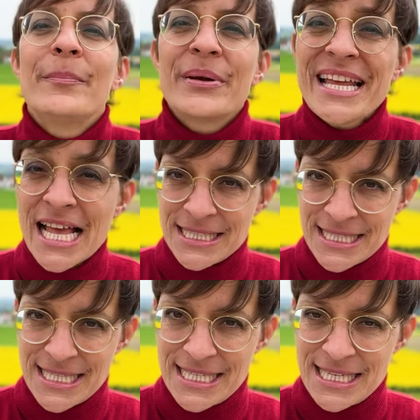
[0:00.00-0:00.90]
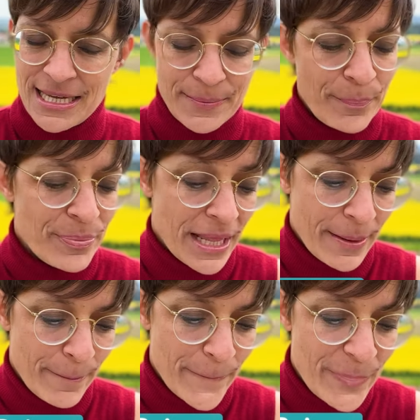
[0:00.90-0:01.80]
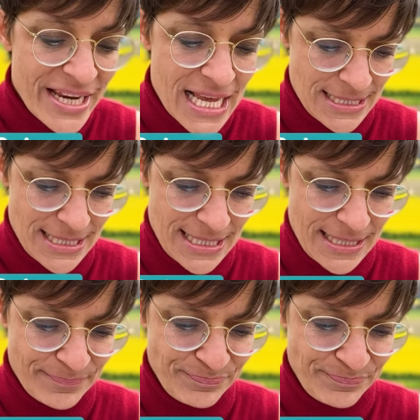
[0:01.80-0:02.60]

Brienz. Brienz.